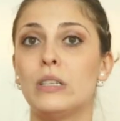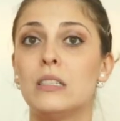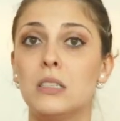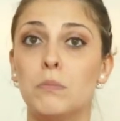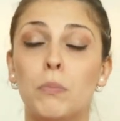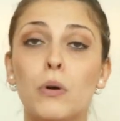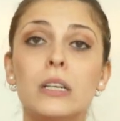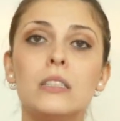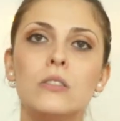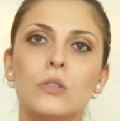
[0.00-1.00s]
It's
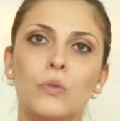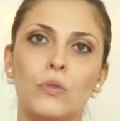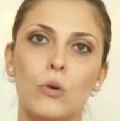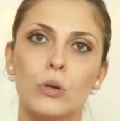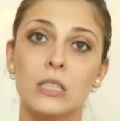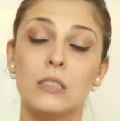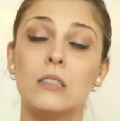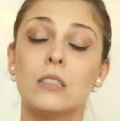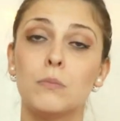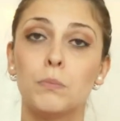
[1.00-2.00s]
important to focus,
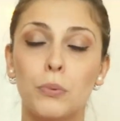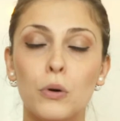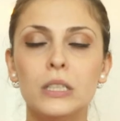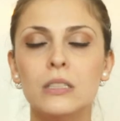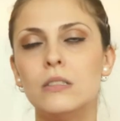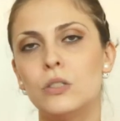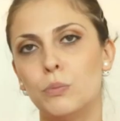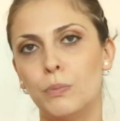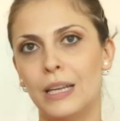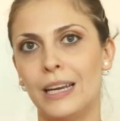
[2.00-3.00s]
it's important to
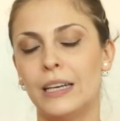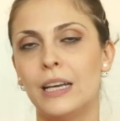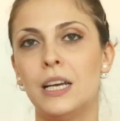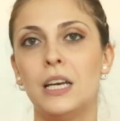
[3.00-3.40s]
plan